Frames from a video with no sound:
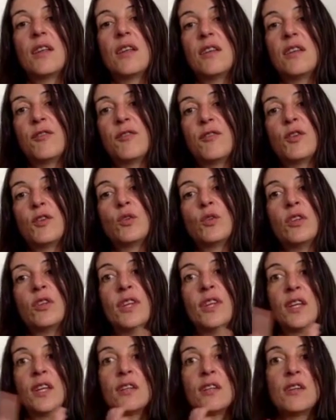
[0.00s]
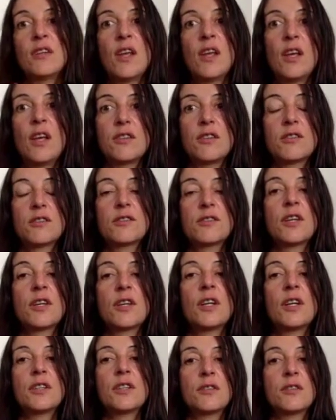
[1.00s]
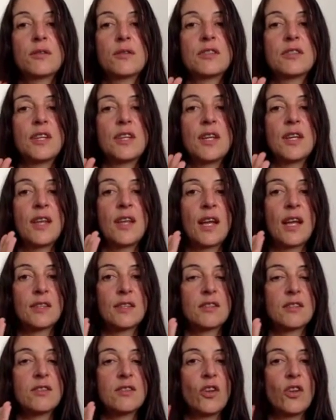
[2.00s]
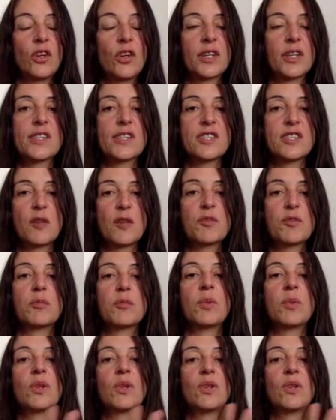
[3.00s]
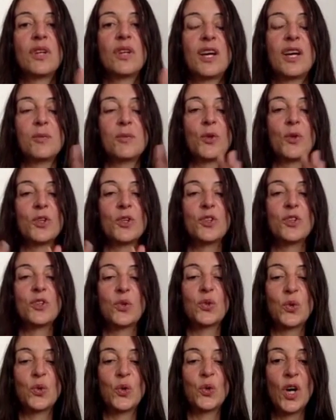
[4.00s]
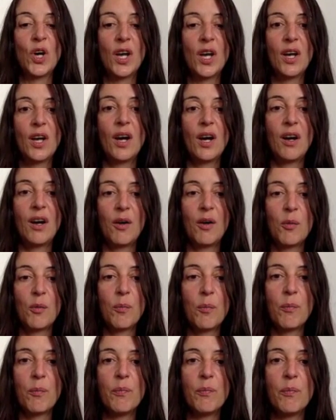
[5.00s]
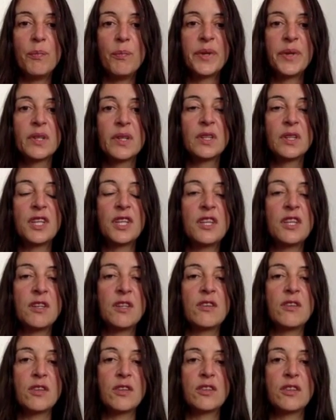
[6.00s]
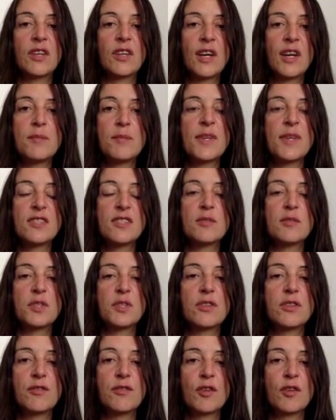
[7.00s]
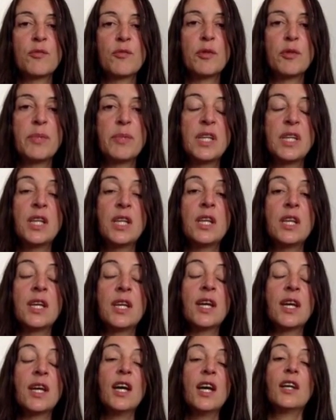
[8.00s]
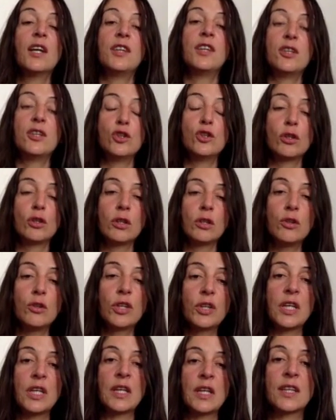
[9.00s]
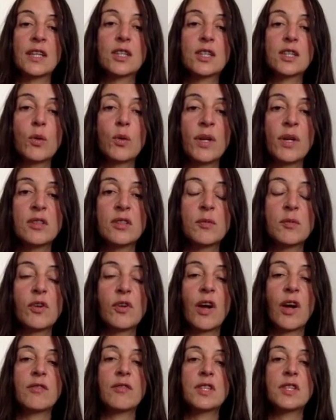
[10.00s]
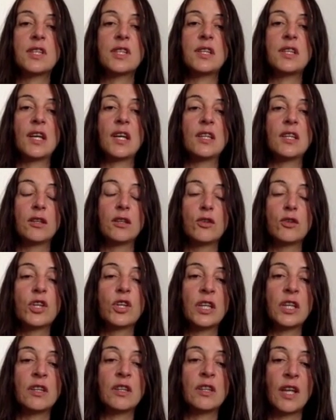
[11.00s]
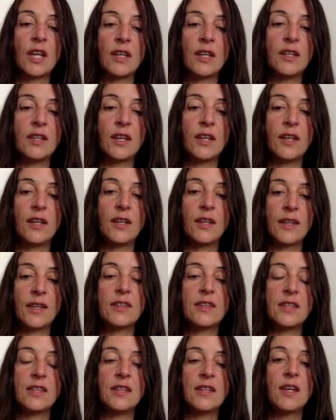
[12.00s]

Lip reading: if you then start to say that's not acceptable, I'm going to build in the time asymmetry from the beginning, then you're looking at quantum gravity and looking at